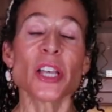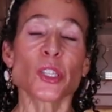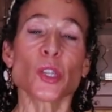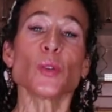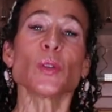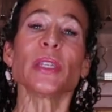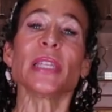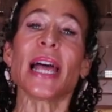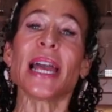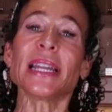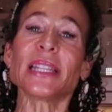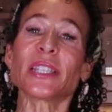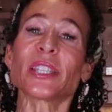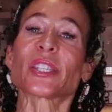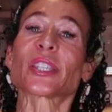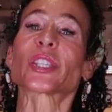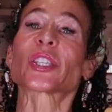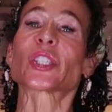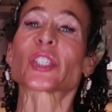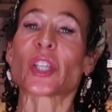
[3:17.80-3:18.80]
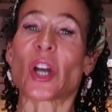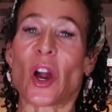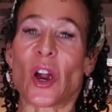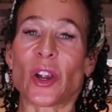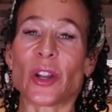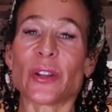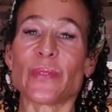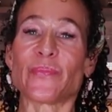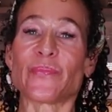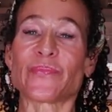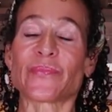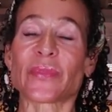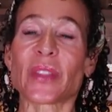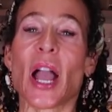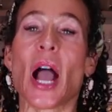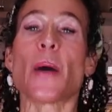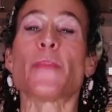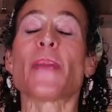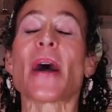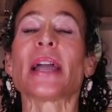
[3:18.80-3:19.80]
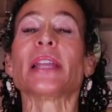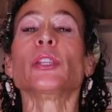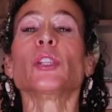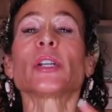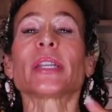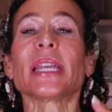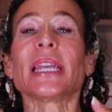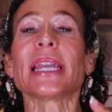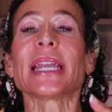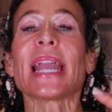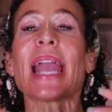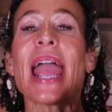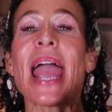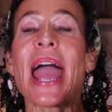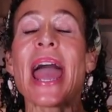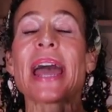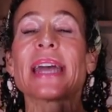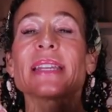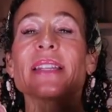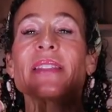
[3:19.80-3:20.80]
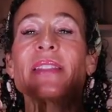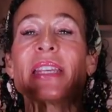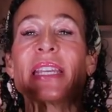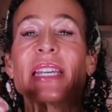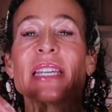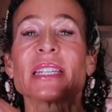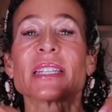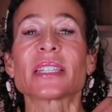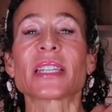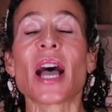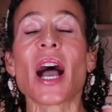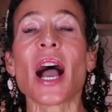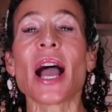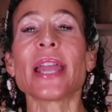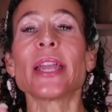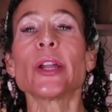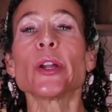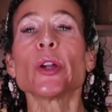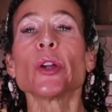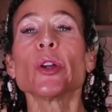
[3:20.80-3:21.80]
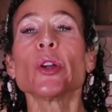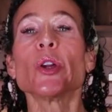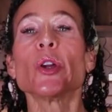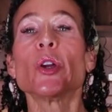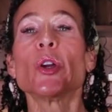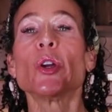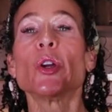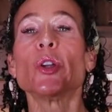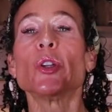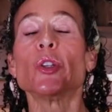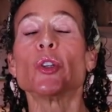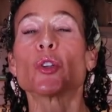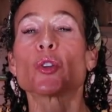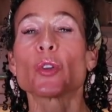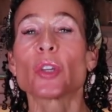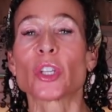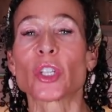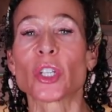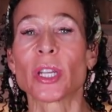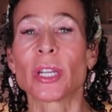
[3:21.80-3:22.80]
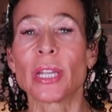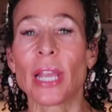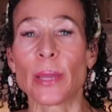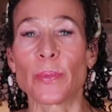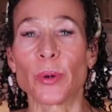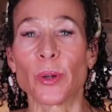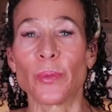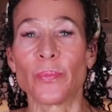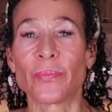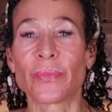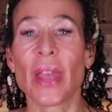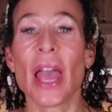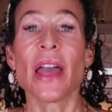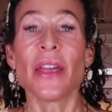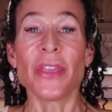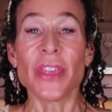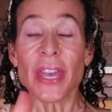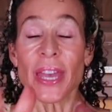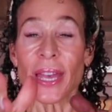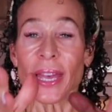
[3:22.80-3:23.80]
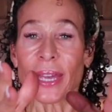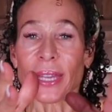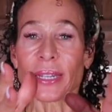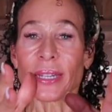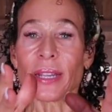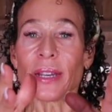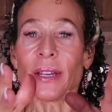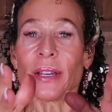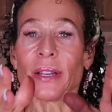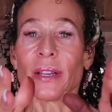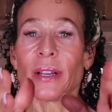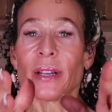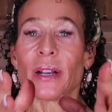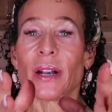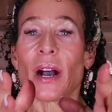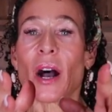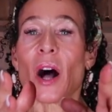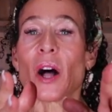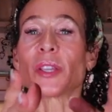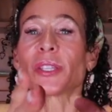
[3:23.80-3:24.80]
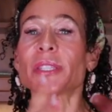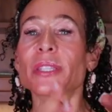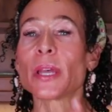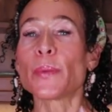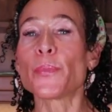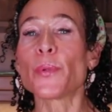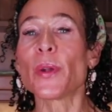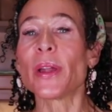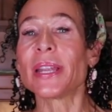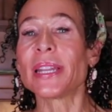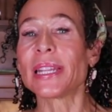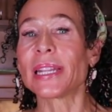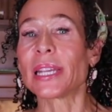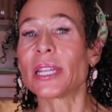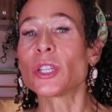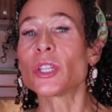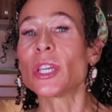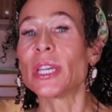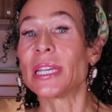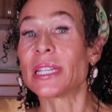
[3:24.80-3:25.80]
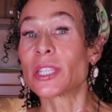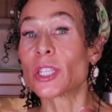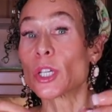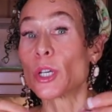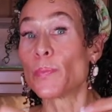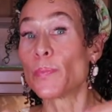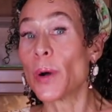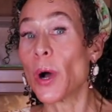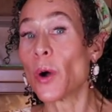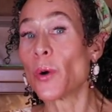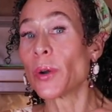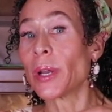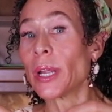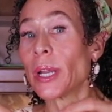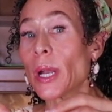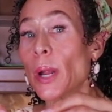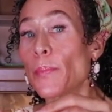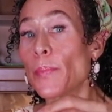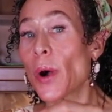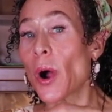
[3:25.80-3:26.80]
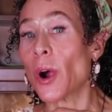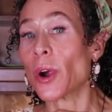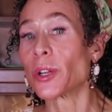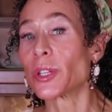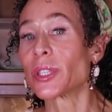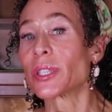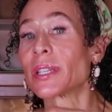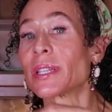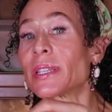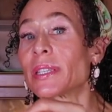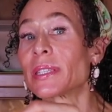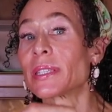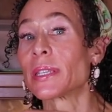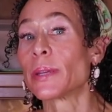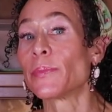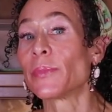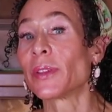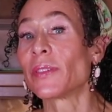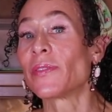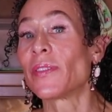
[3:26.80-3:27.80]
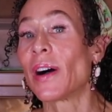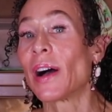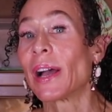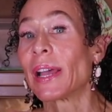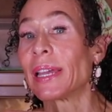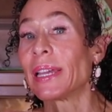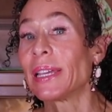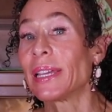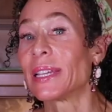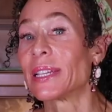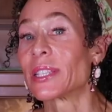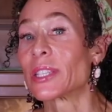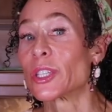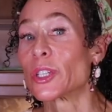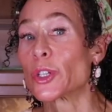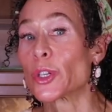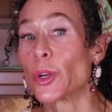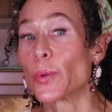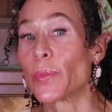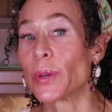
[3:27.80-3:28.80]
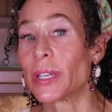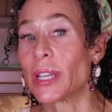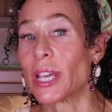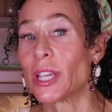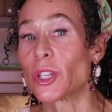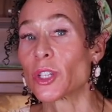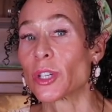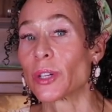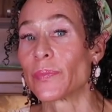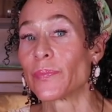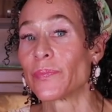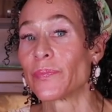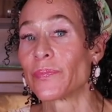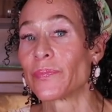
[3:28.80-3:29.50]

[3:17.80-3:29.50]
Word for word: So let's start by looking at the entire nutrition label. Then I'll separate it into its component parts to simplify its interpretation.